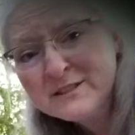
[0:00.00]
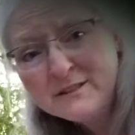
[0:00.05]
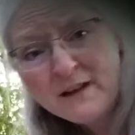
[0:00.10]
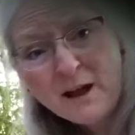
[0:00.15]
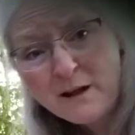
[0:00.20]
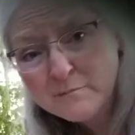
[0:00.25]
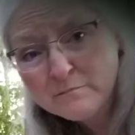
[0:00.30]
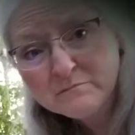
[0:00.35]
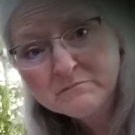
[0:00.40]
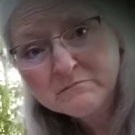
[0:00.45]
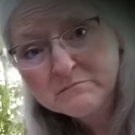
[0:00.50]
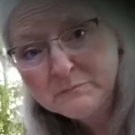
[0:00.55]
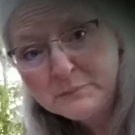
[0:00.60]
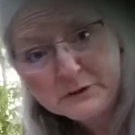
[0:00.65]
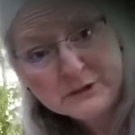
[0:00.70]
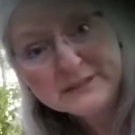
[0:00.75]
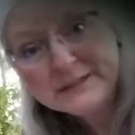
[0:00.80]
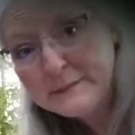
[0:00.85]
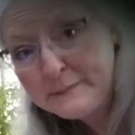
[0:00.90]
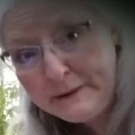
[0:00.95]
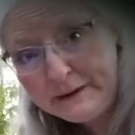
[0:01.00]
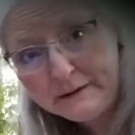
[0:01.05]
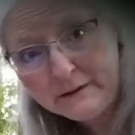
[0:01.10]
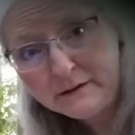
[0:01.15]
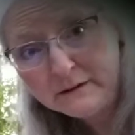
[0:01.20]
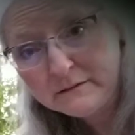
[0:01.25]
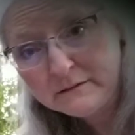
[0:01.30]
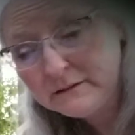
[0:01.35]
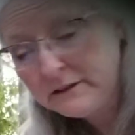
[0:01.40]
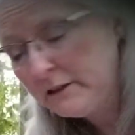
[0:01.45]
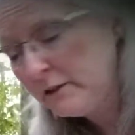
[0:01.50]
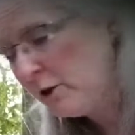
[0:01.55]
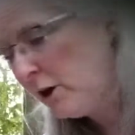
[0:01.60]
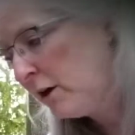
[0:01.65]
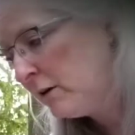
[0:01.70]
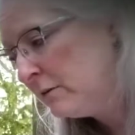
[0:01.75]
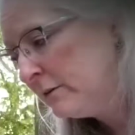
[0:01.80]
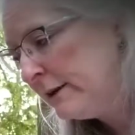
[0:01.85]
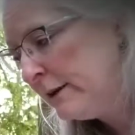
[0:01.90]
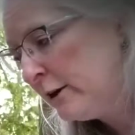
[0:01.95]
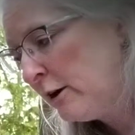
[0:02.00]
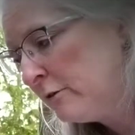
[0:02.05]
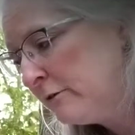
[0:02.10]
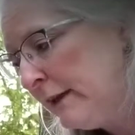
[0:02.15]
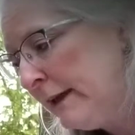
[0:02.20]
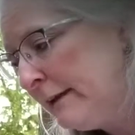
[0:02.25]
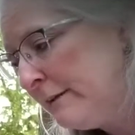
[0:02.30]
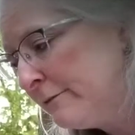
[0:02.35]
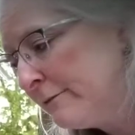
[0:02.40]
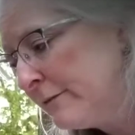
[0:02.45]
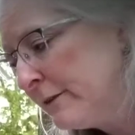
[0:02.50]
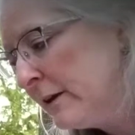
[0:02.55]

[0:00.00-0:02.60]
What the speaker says: not participating in our life.